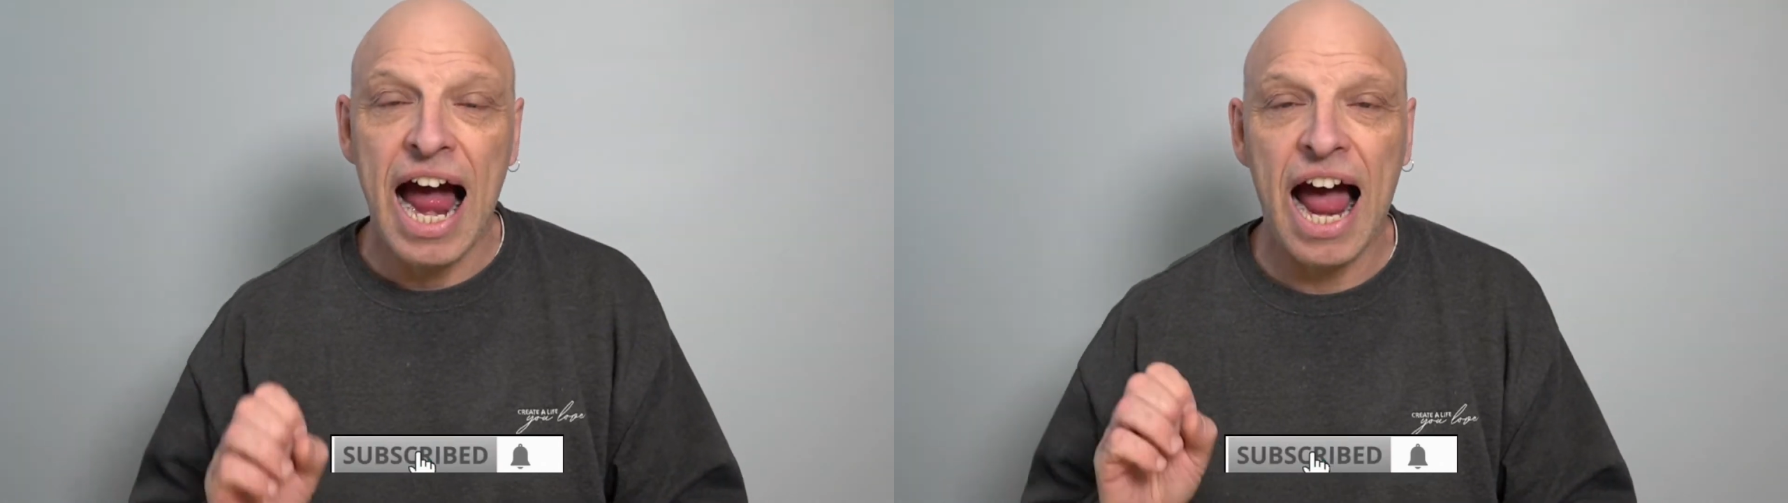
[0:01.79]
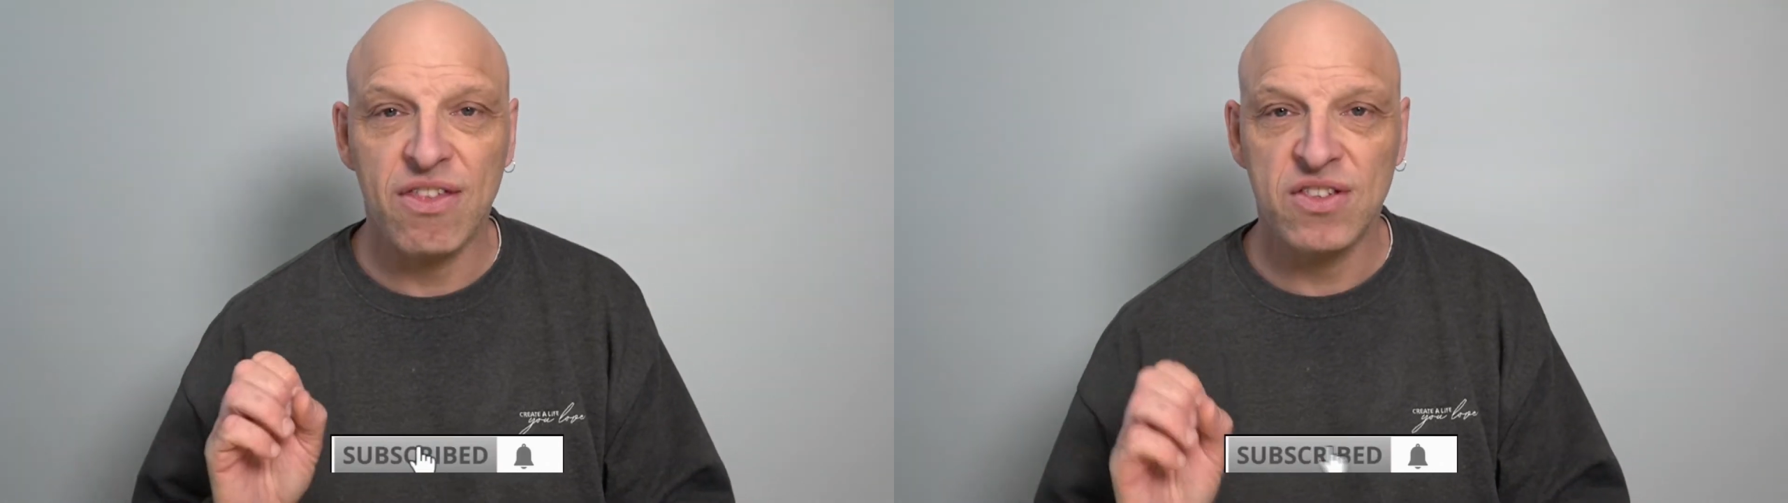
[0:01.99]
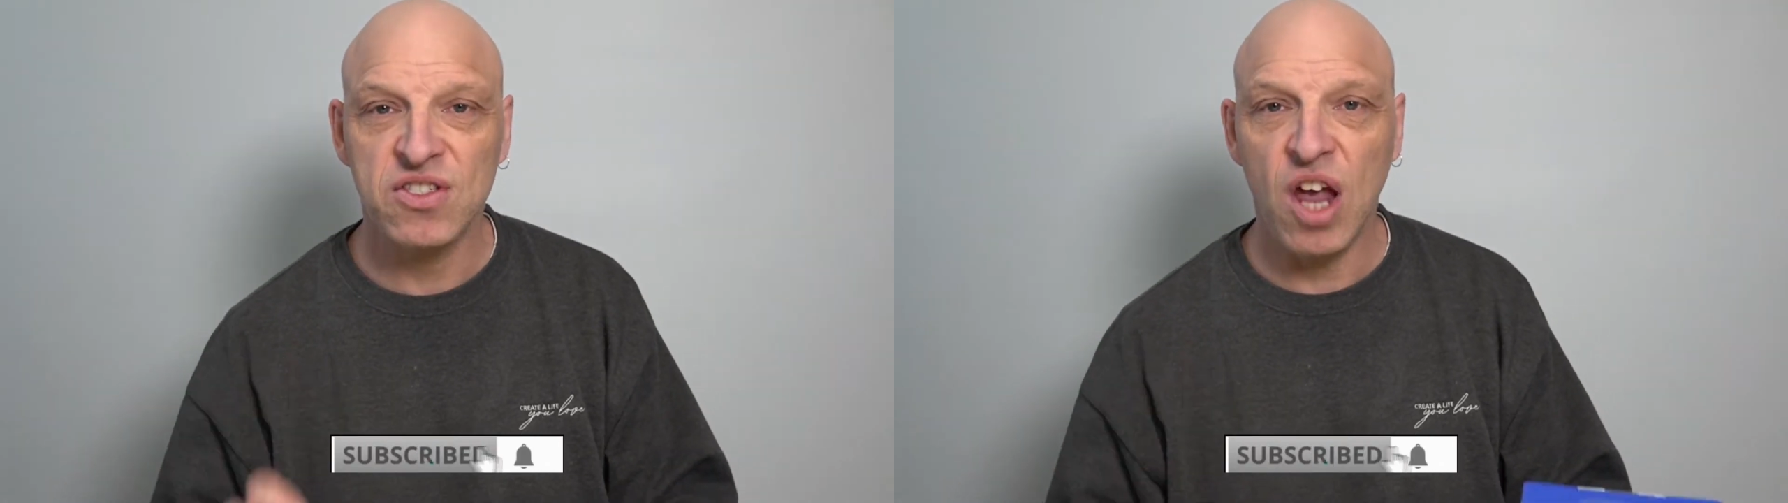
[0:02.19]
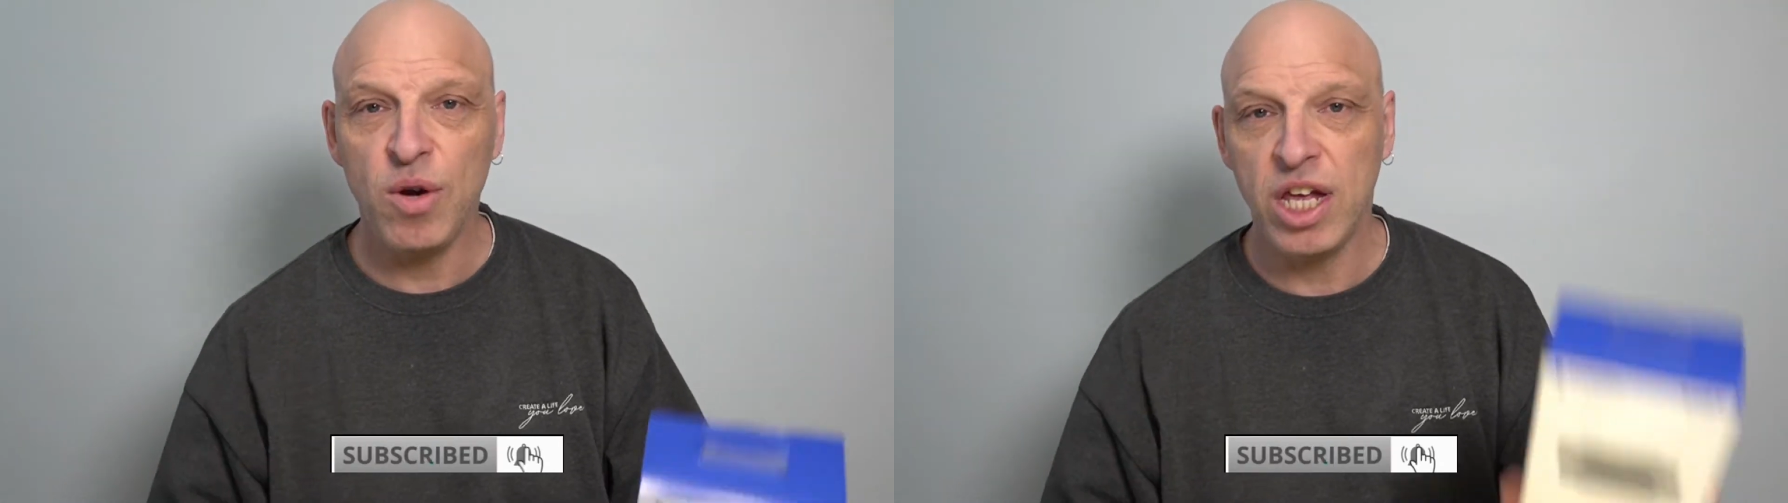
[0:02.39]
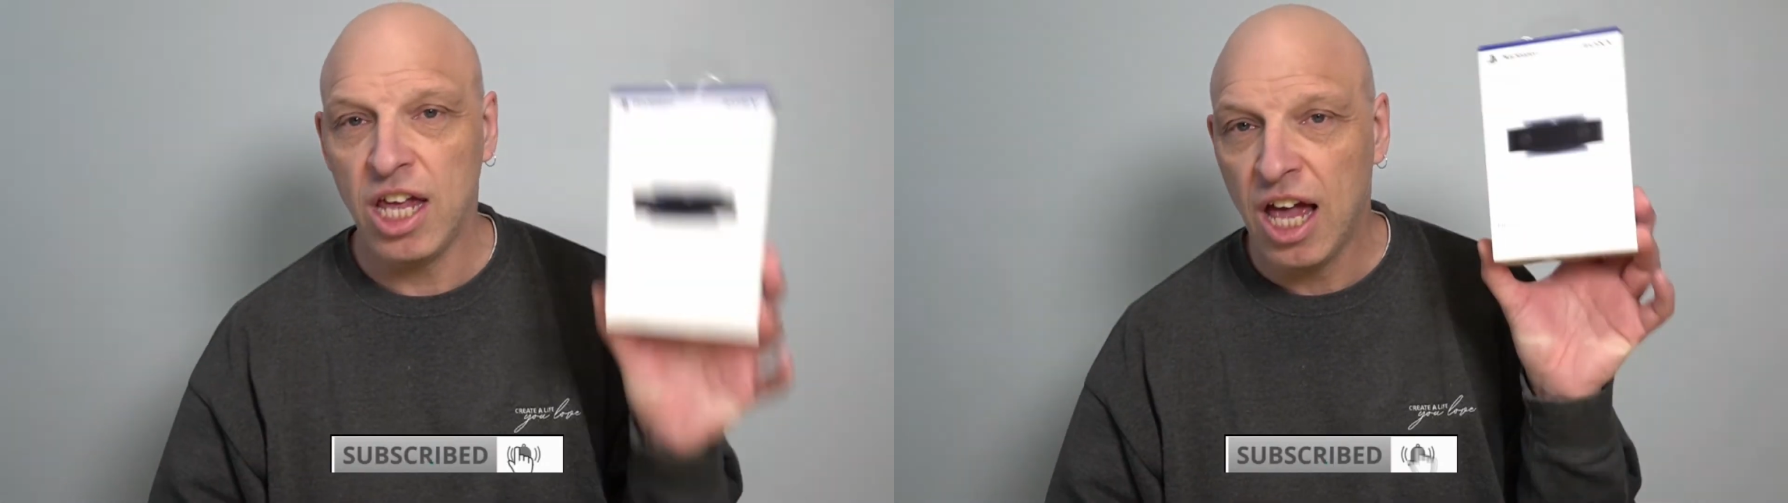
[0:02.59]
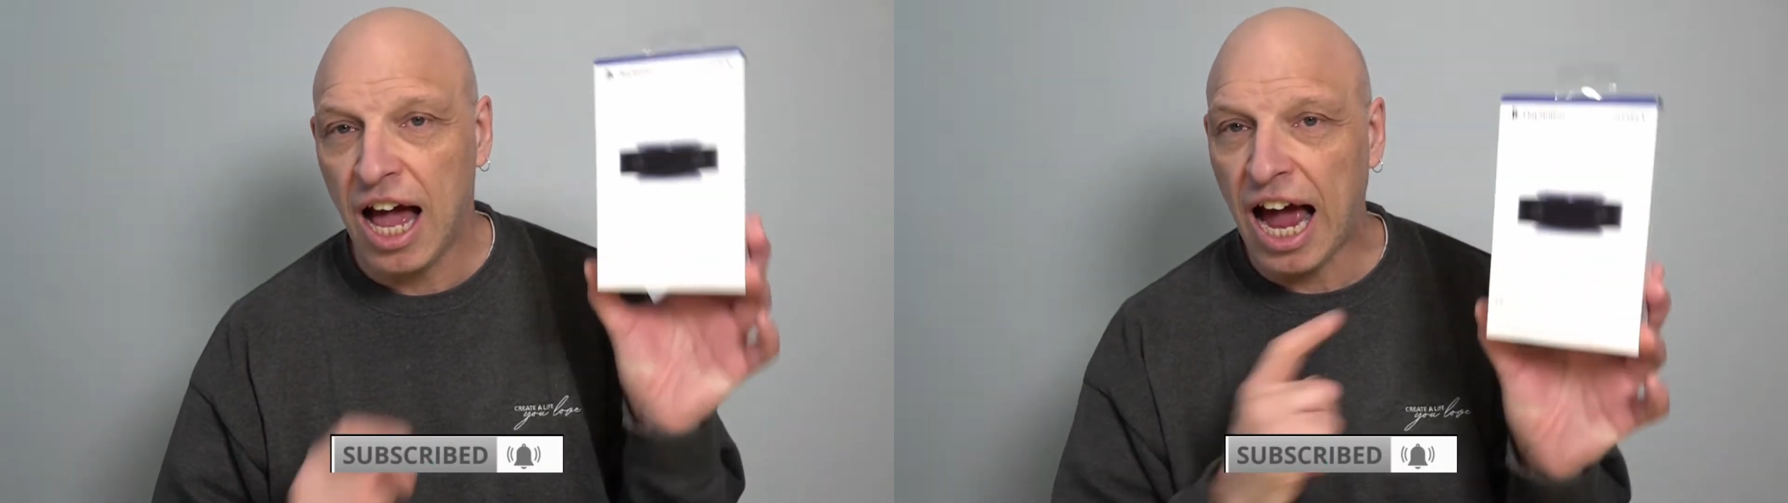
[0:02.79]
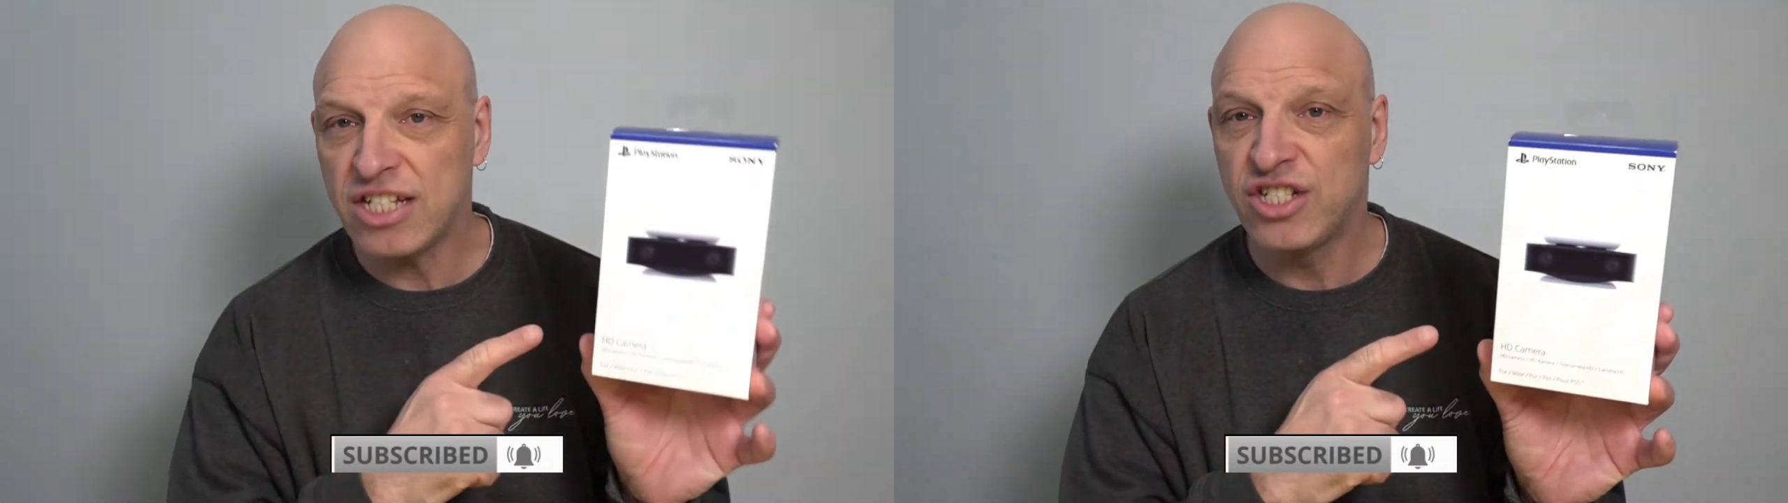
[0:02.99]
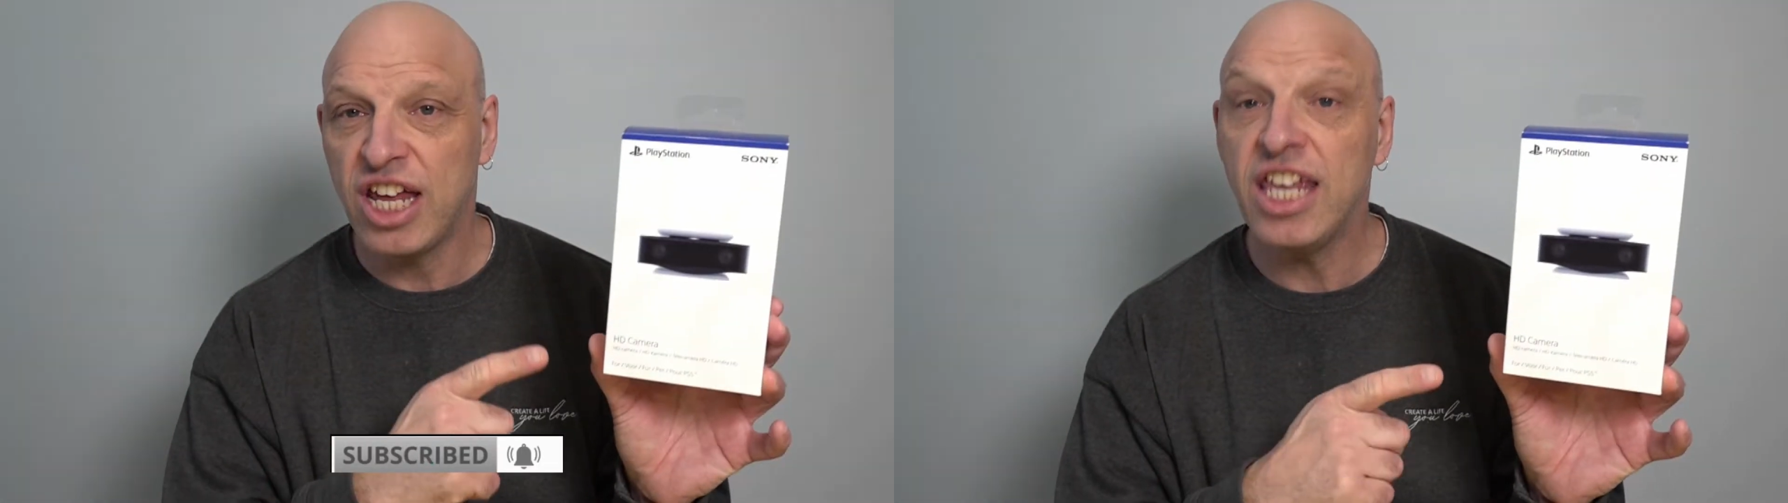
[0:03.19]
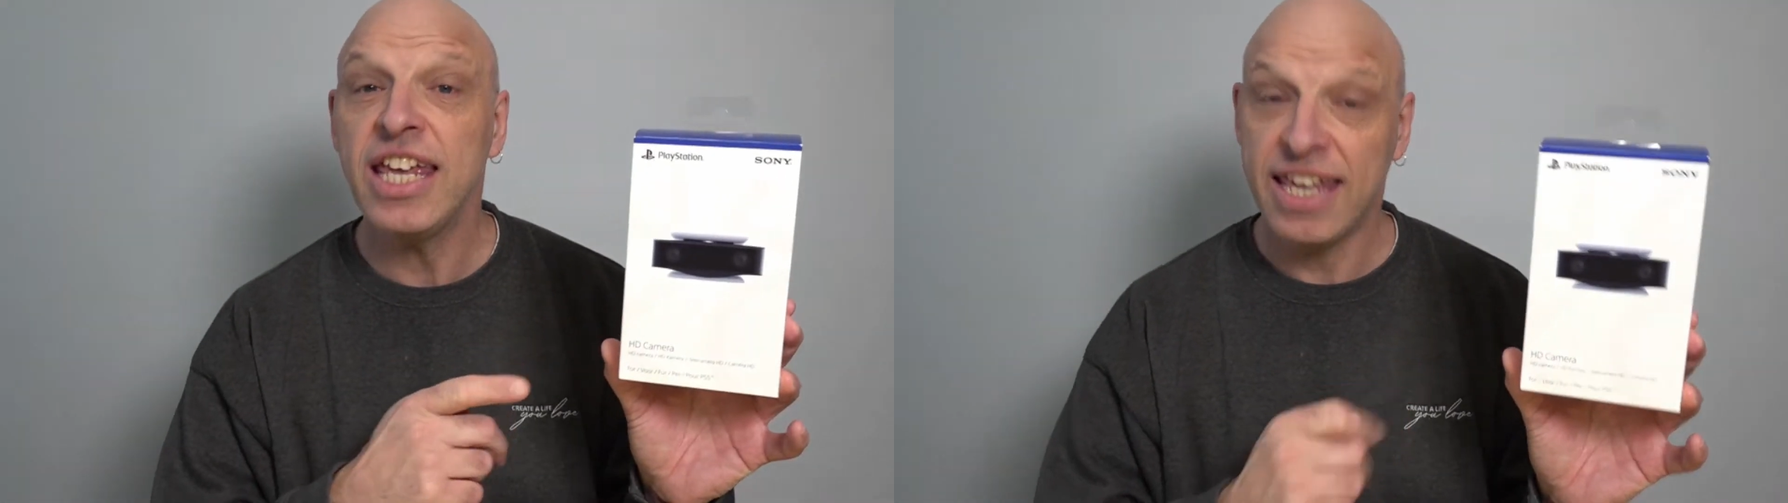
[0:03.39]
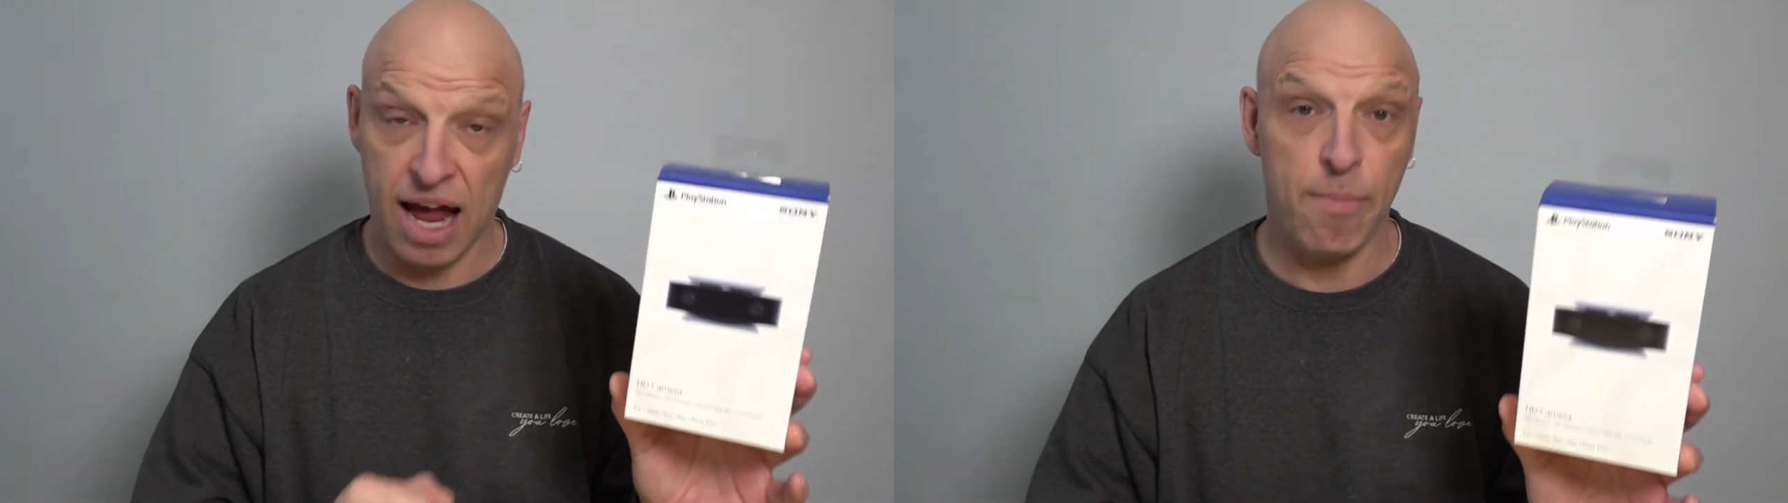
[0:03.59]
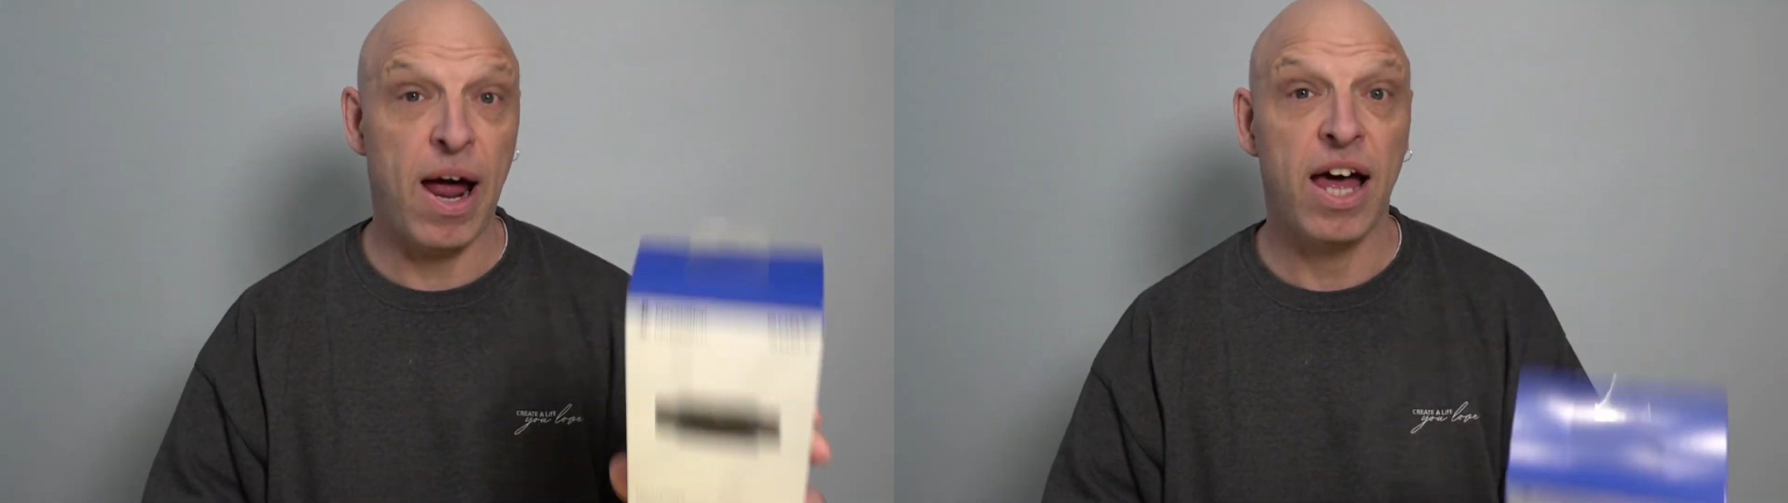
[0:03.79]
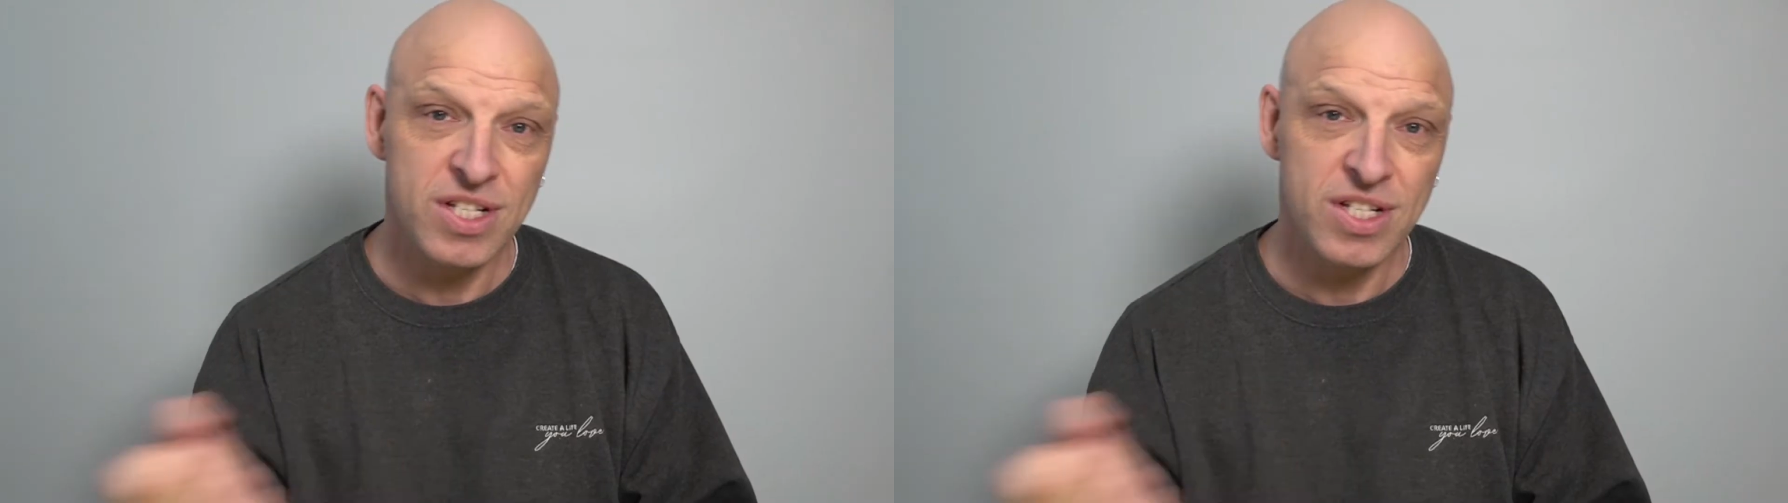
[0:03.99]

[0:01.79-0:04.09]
at the Sony HD camera.